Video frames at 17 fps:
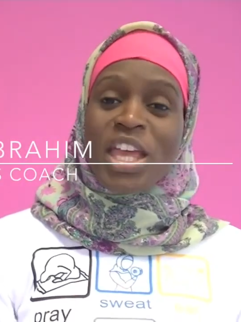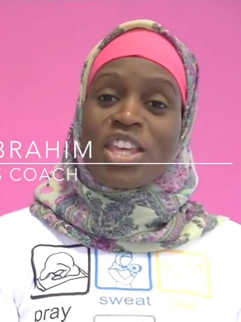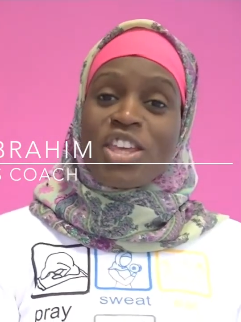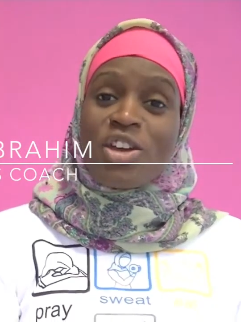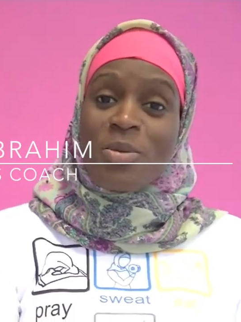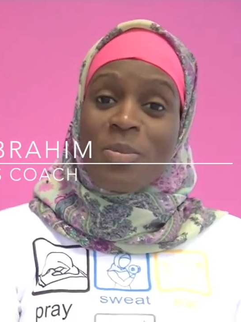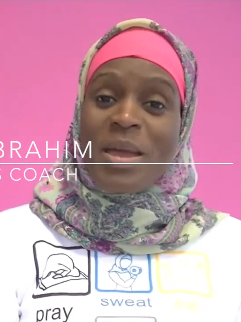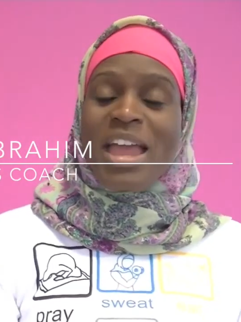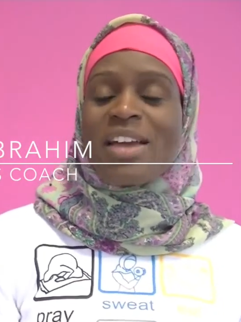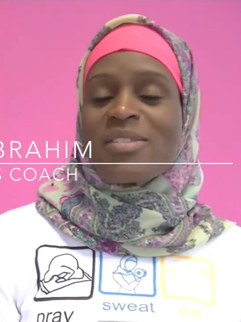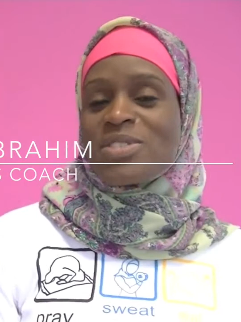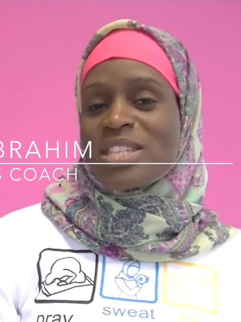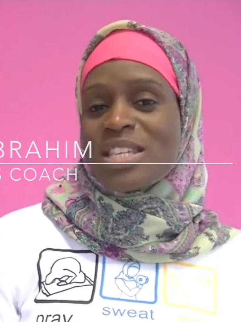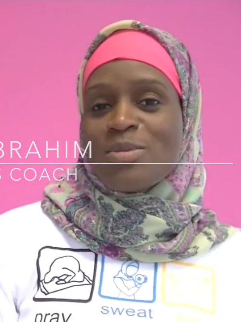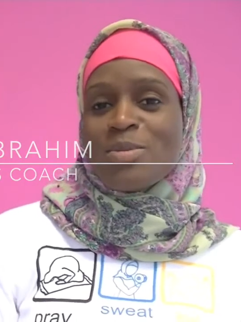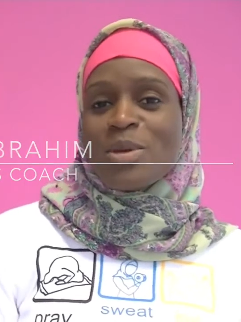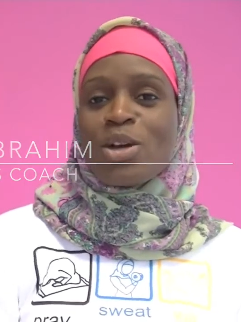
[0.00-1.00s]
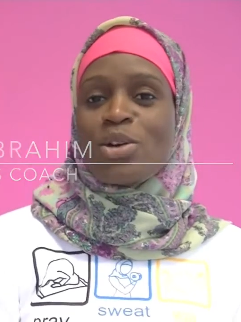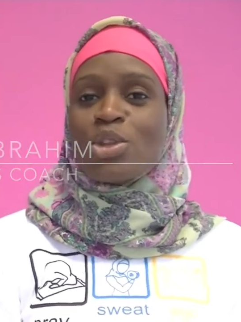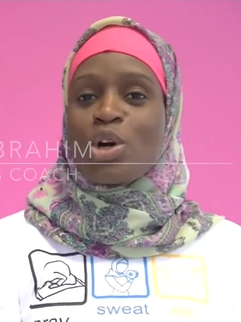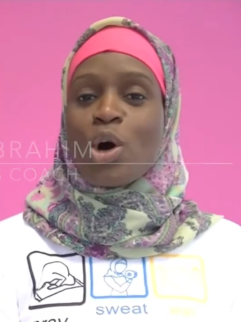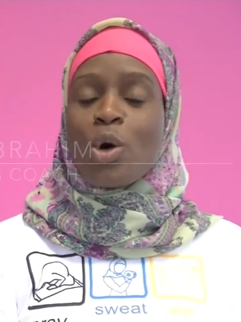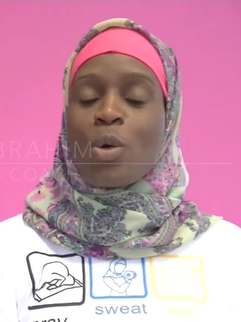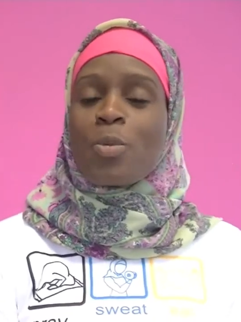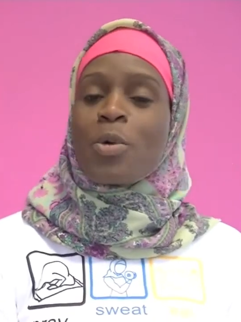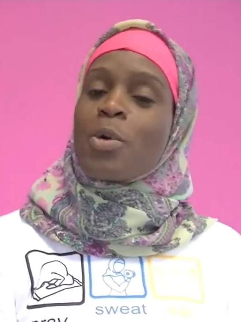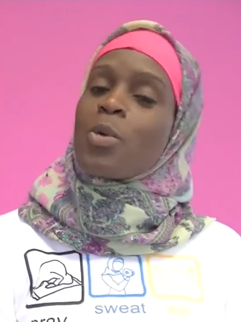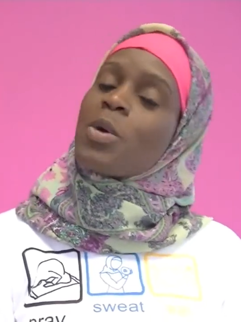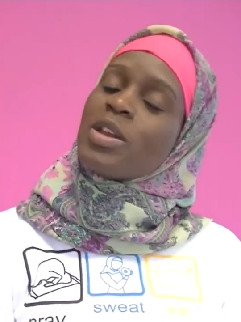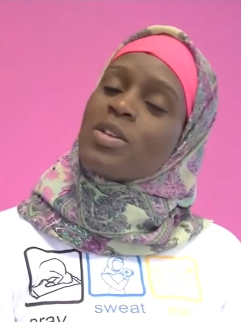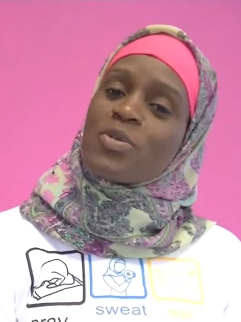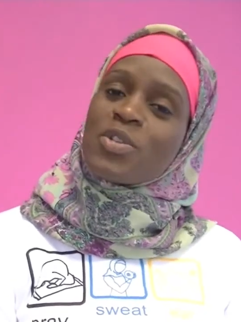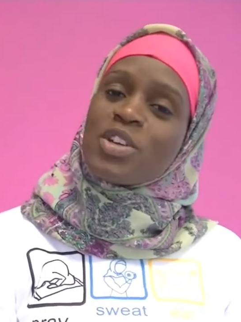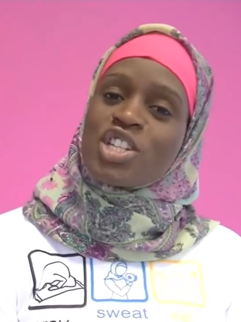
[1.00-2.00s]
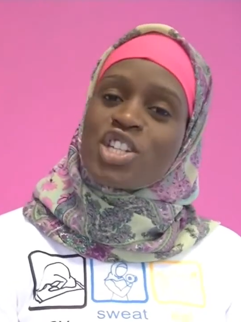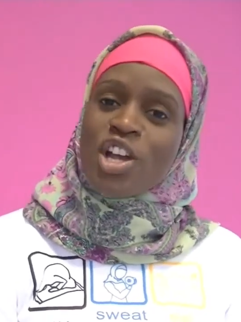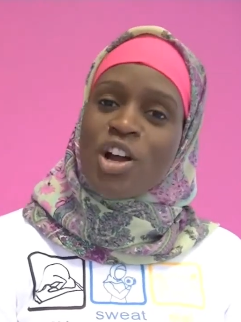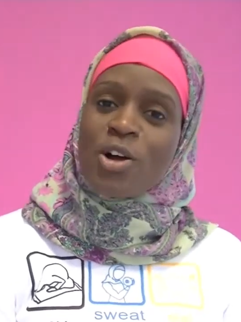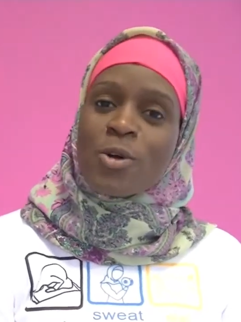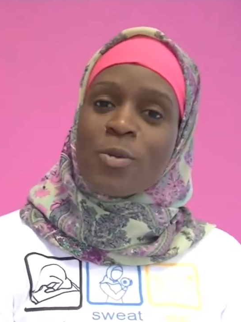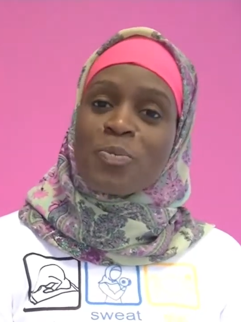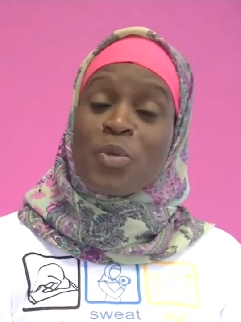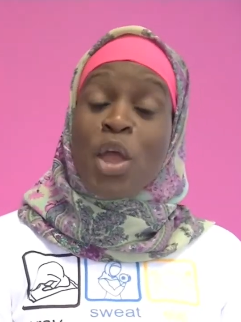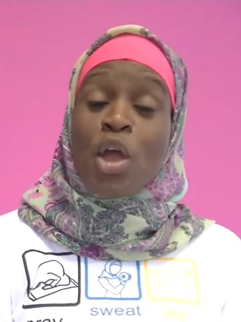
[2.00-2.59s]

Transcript: You may have seen me on the Oprah Winfrey Show,